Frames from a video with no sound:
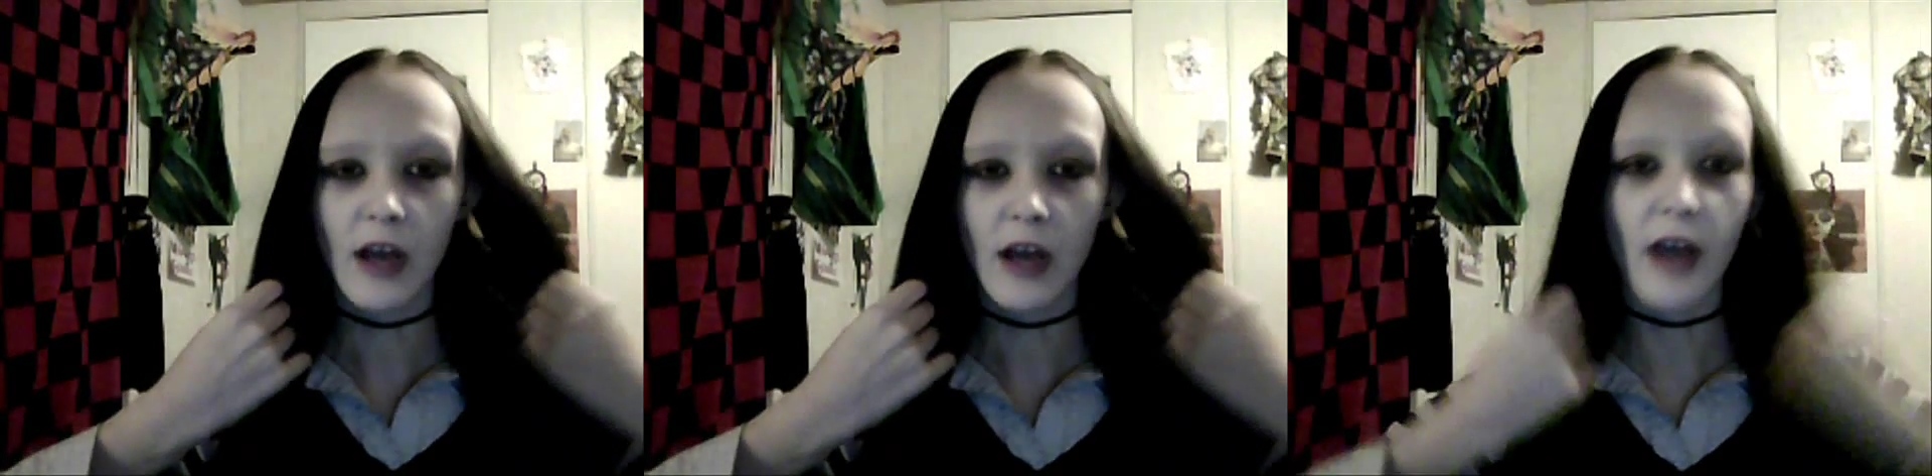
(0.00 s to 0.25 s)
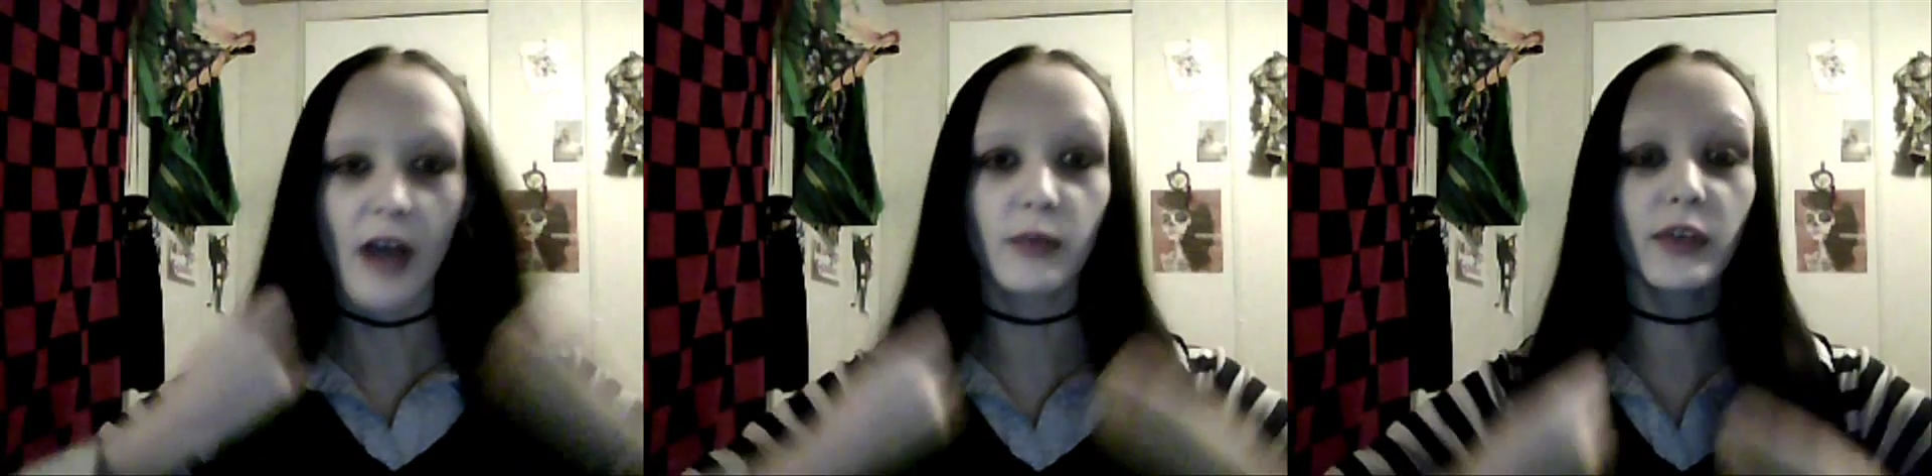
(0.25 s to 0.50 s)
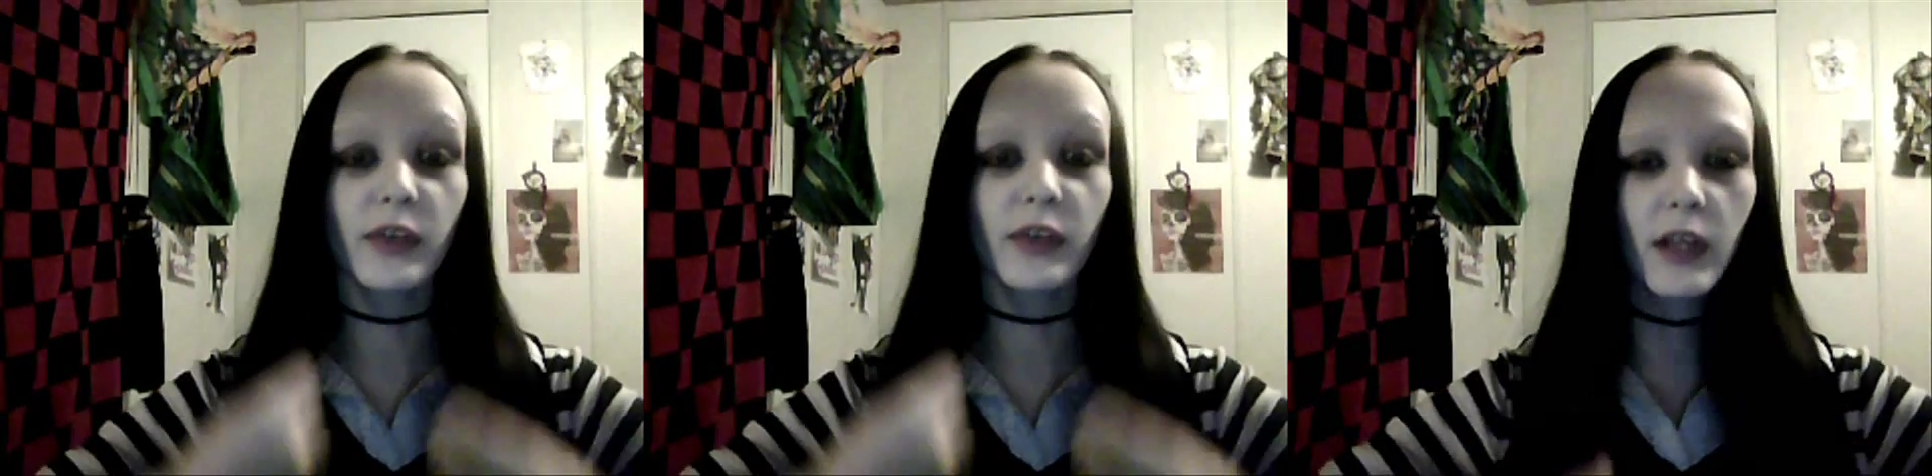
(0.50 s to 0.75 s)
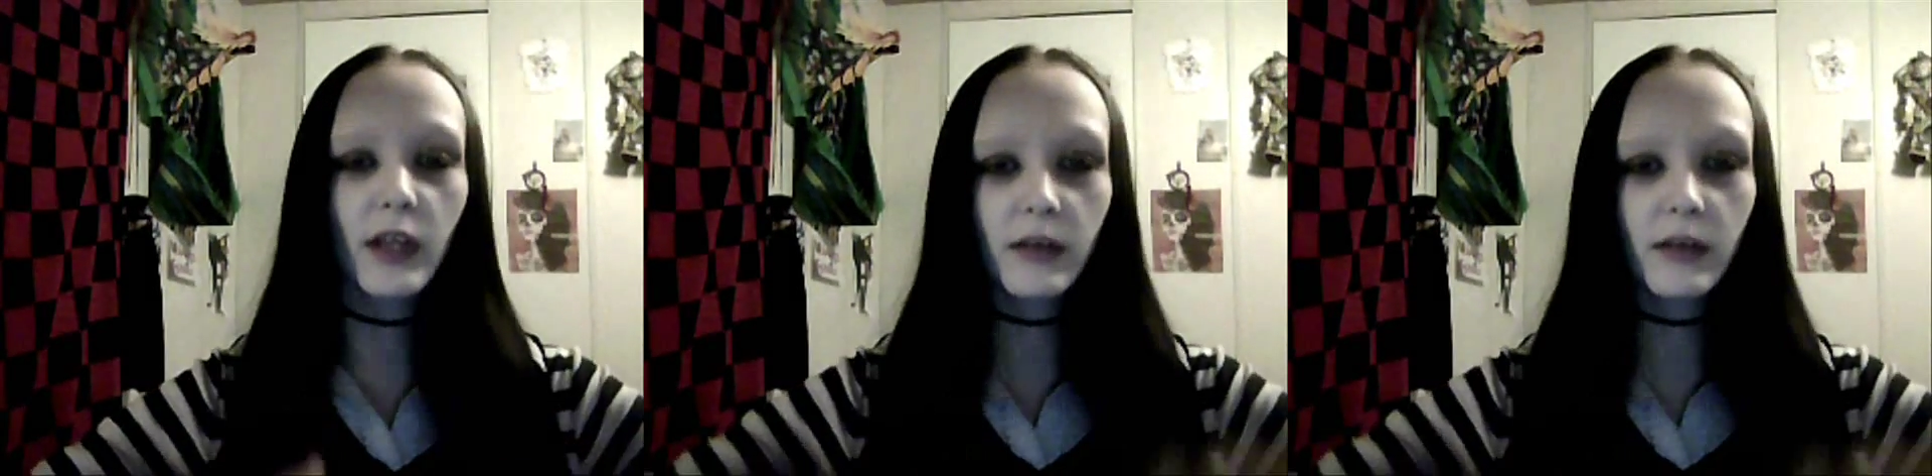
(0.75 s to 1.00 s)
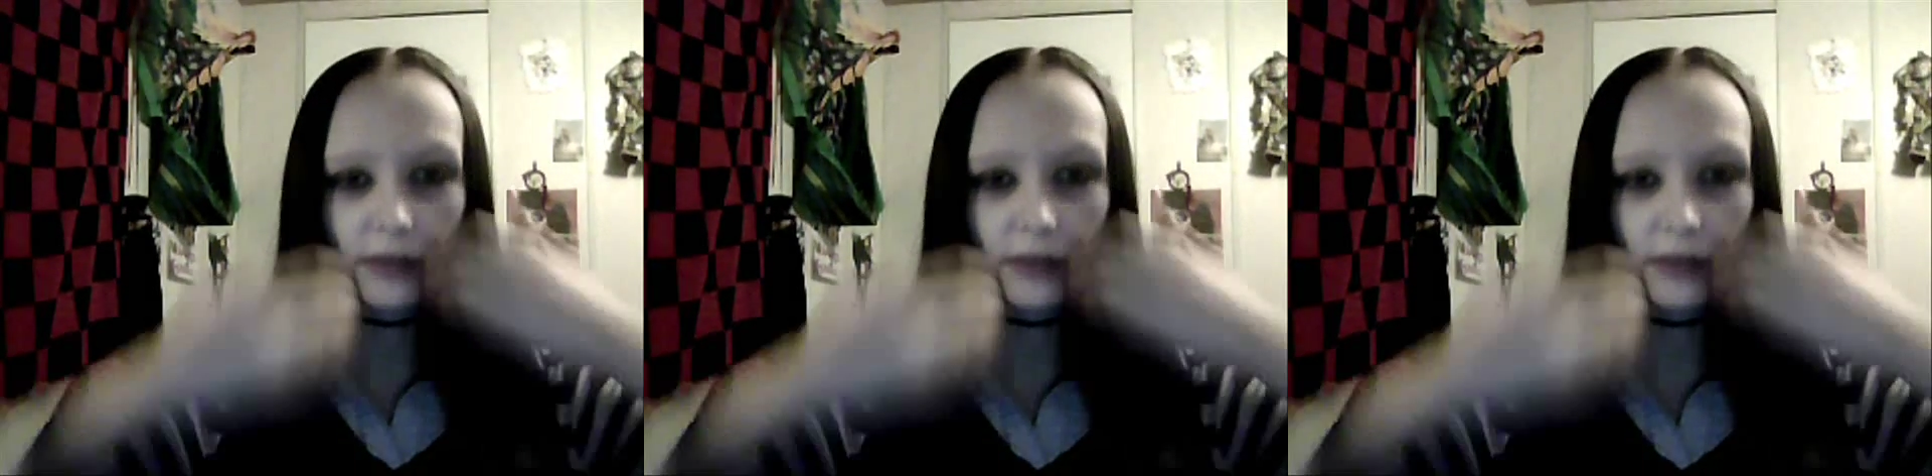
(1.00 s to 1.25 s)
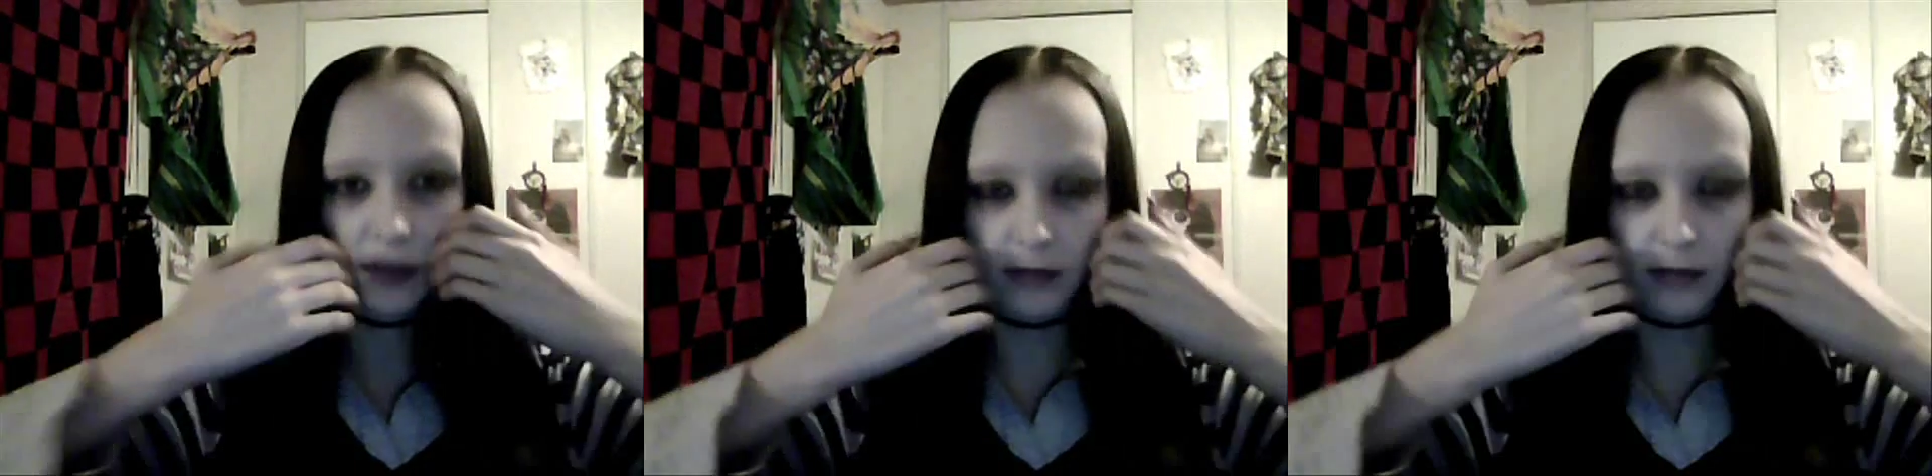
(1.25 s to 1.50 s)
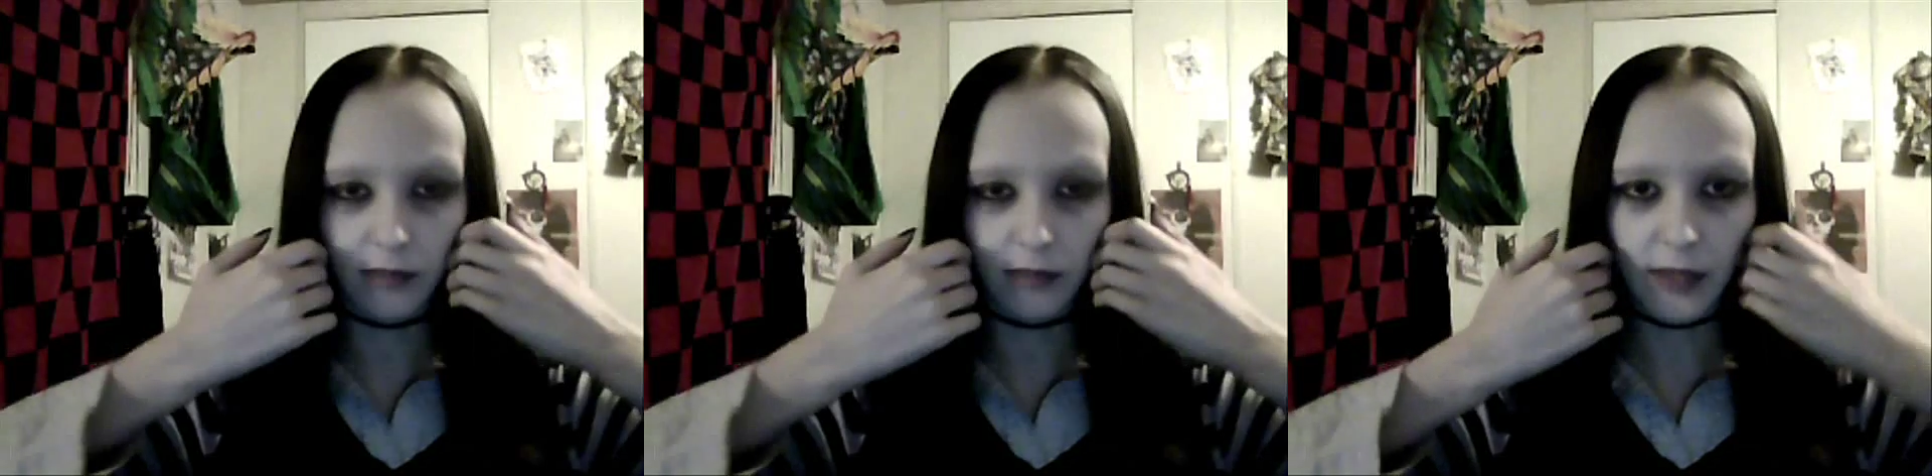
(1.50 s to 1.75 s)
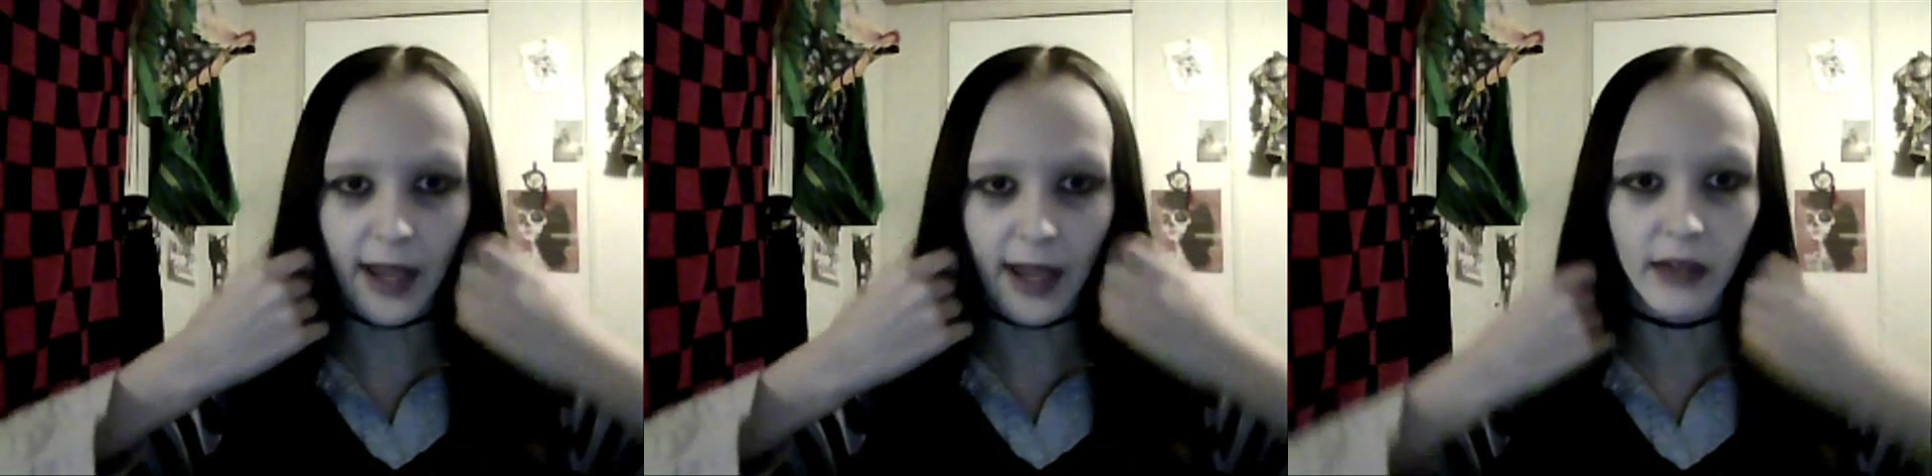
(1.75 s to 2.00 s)
I really love
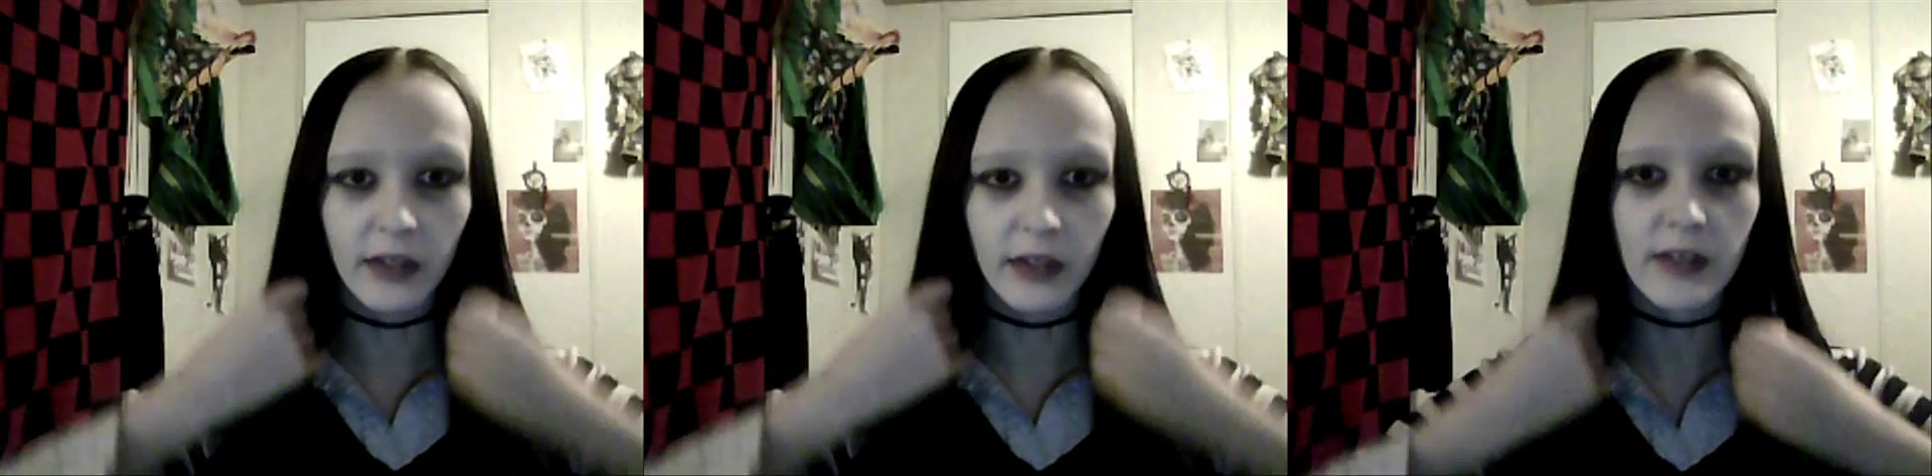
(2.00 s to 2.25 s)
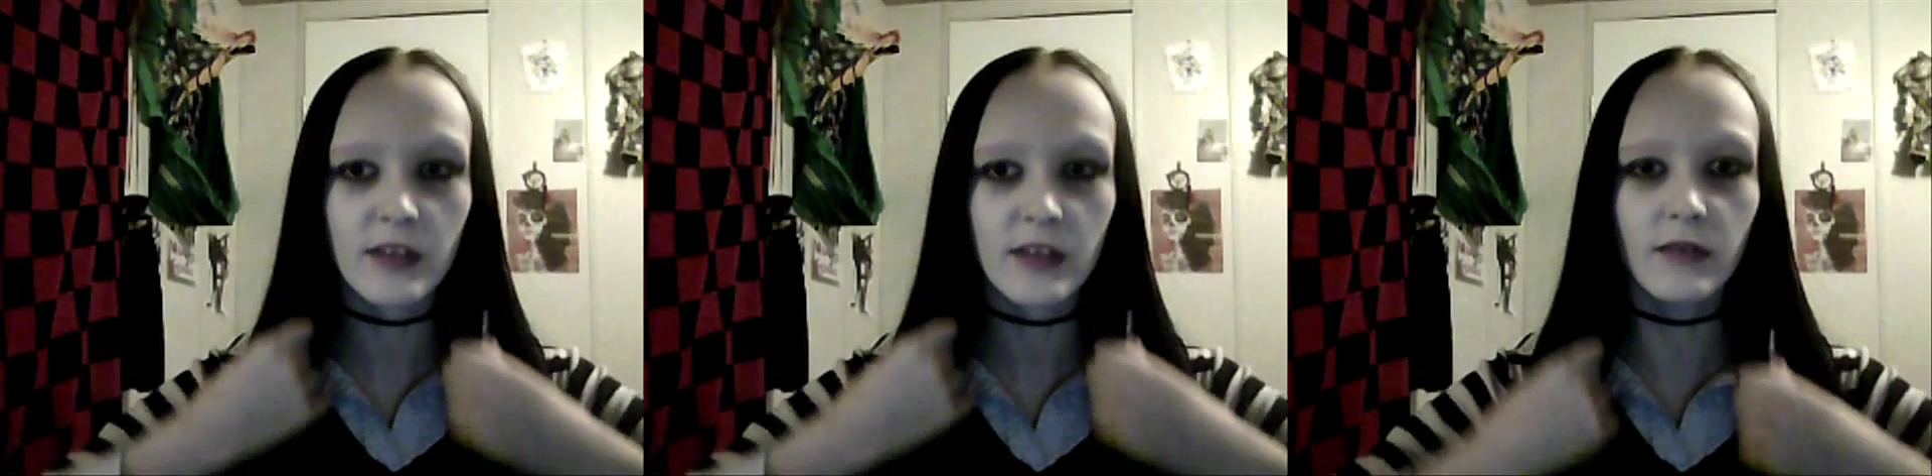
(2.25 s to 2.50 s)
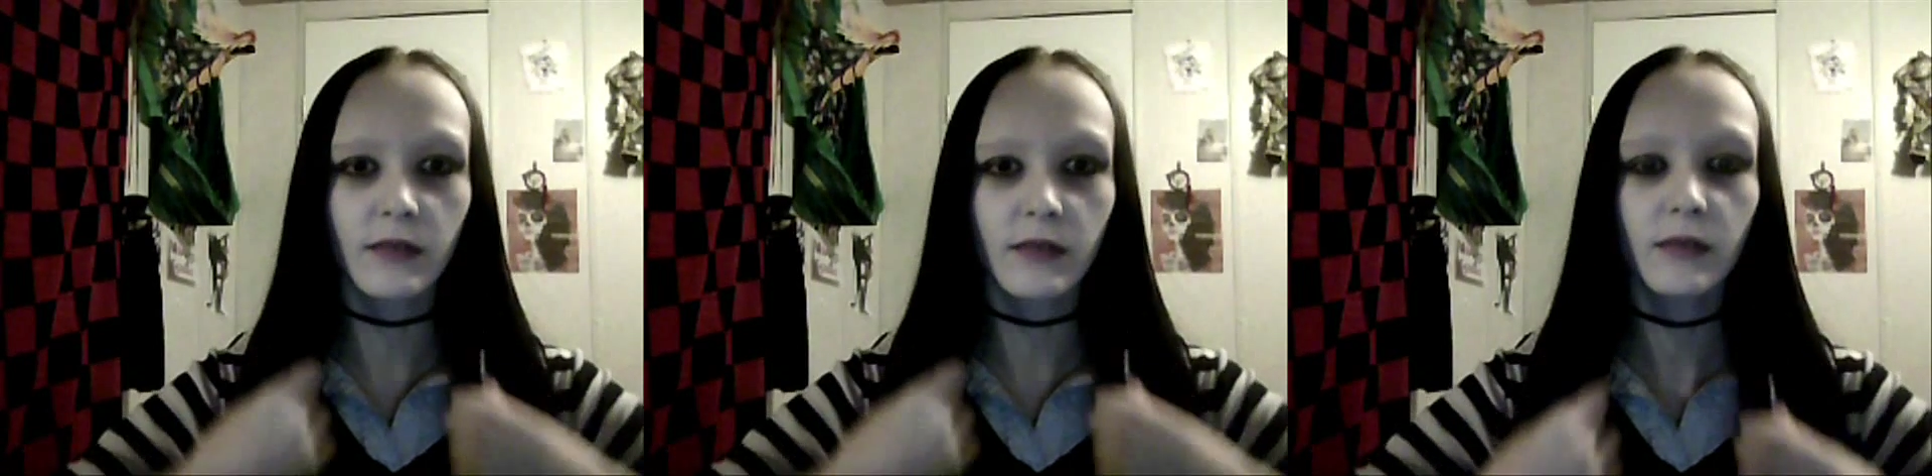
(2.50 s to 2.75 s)
Alice,